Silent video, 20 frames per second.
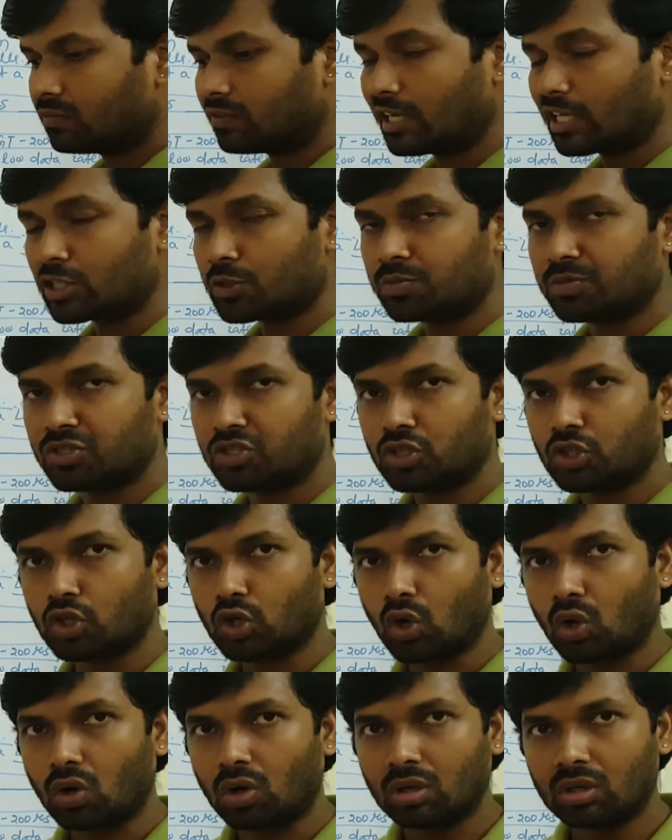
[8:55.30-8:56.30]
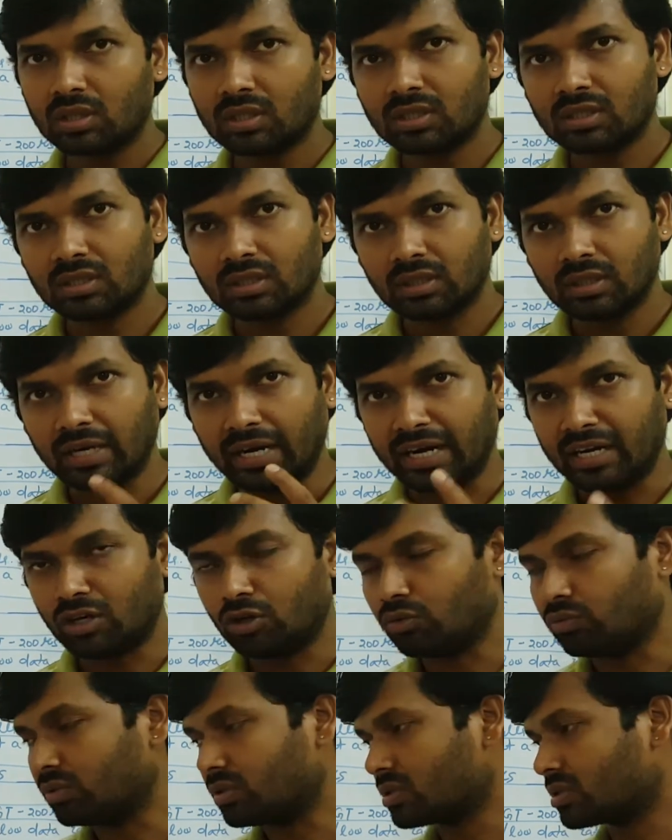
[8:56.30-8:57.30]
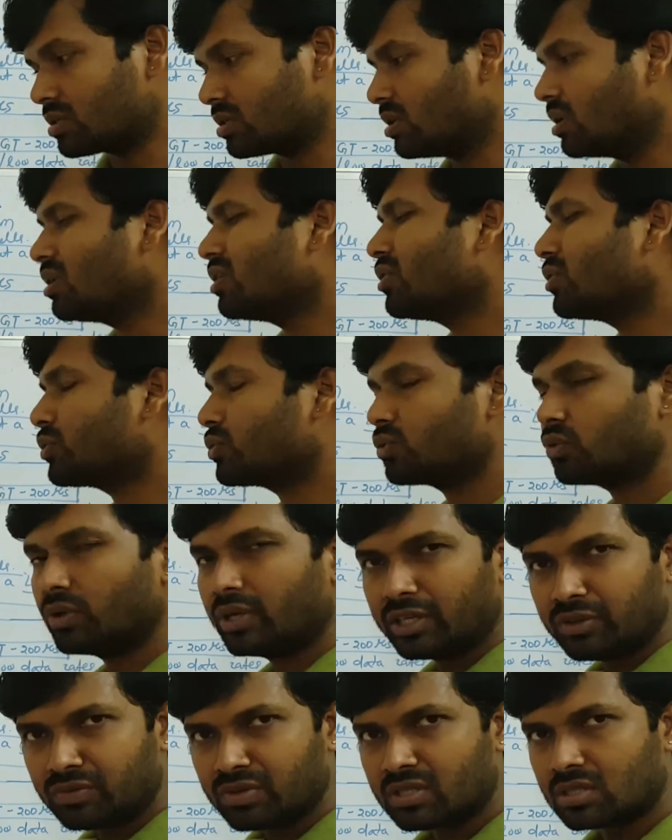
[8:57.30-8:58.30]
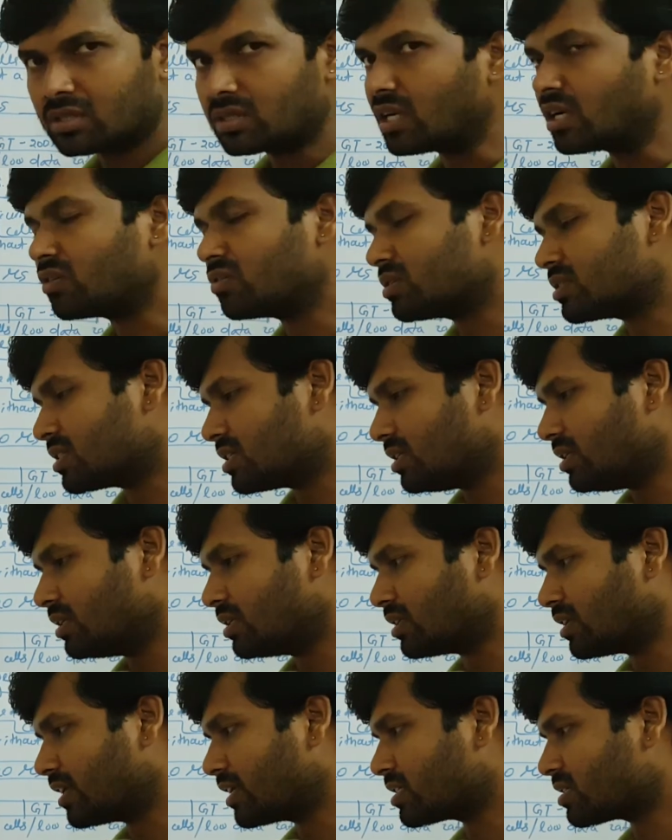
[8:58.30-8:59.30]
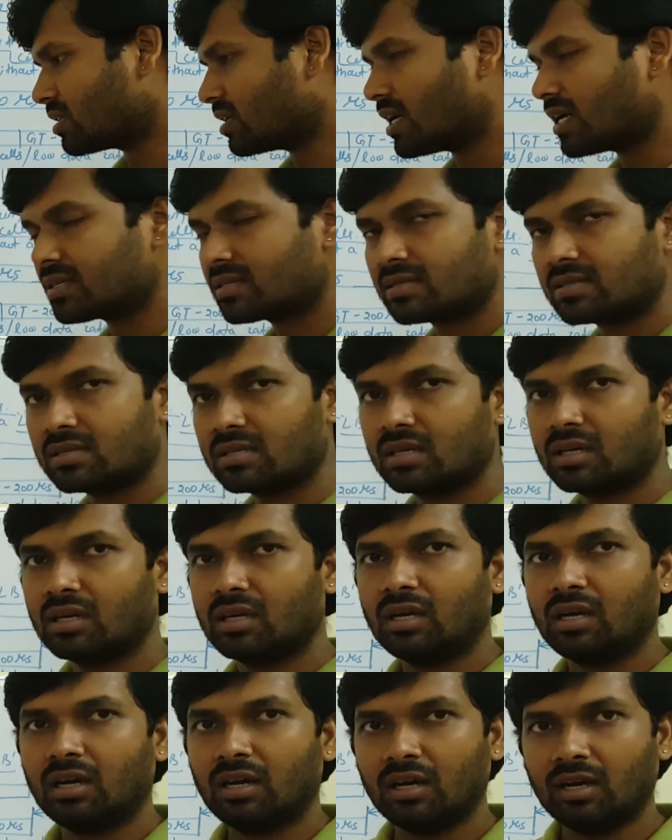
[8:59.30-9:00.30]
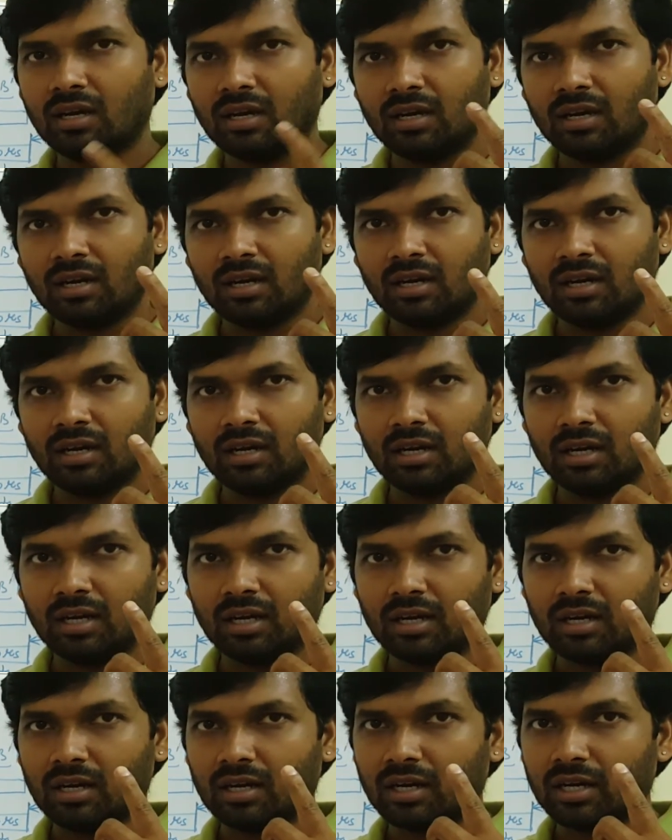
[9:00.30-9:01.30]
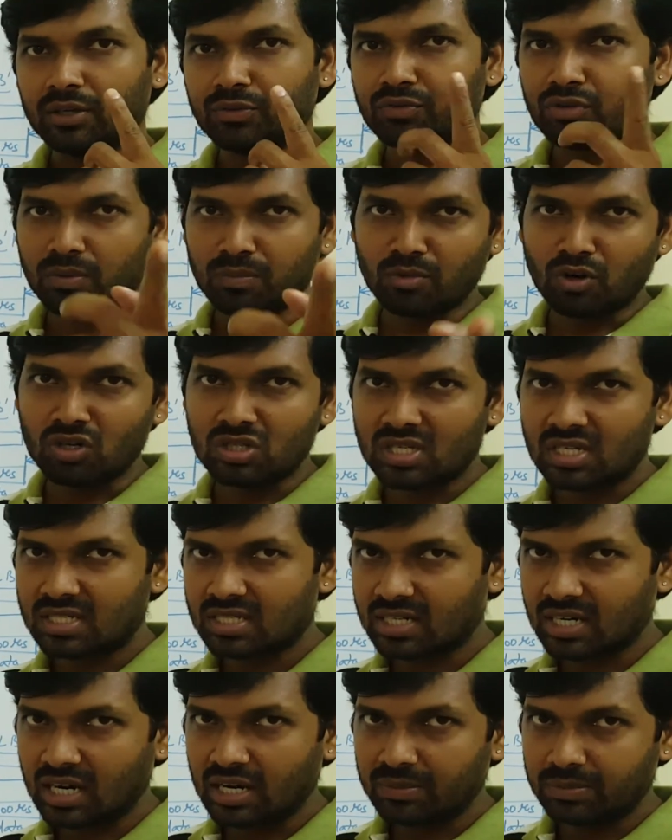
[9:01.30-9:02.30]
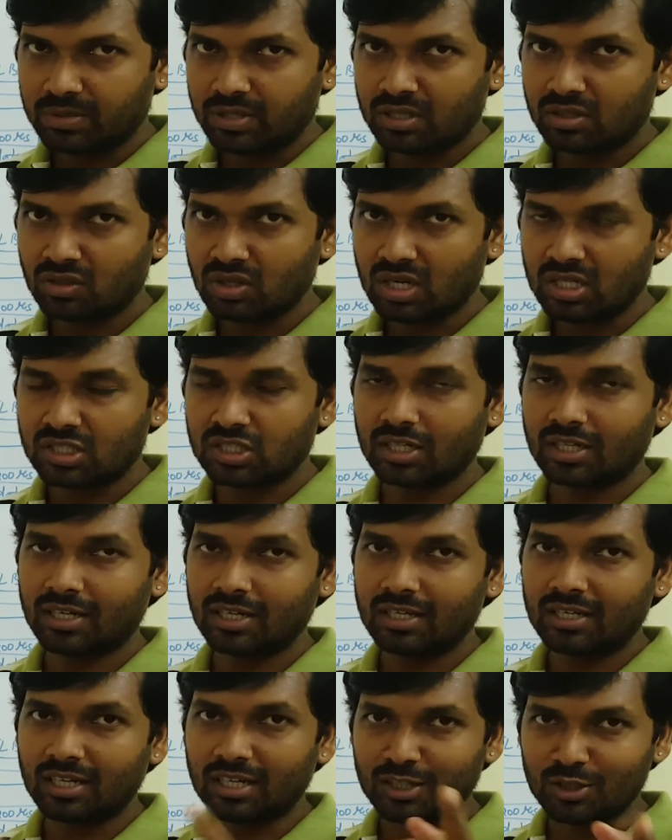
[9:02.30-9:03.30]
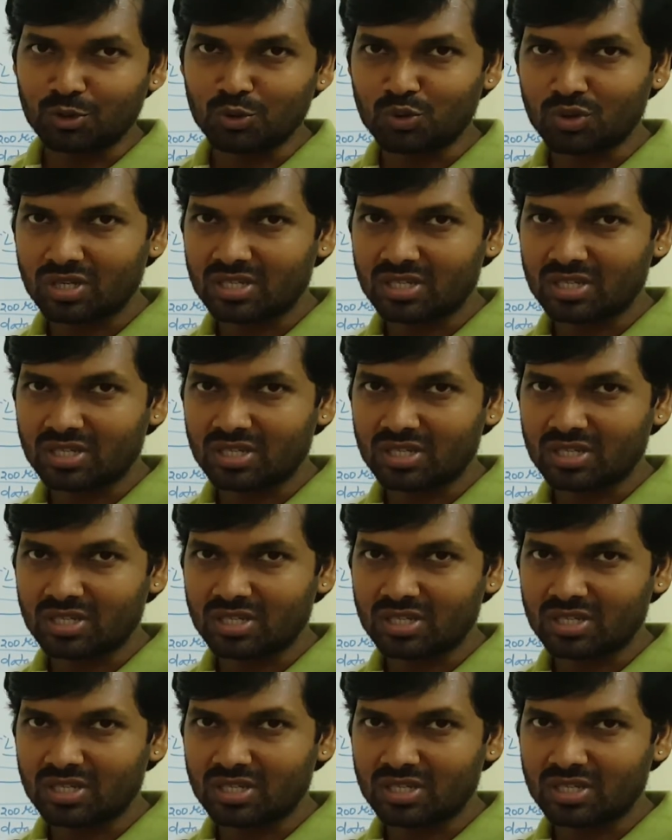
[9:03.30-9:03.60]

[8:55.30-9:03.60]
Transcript: transmission or handovers. So anyways, that we'll see in the next class. If you have not subscribed to our channel, do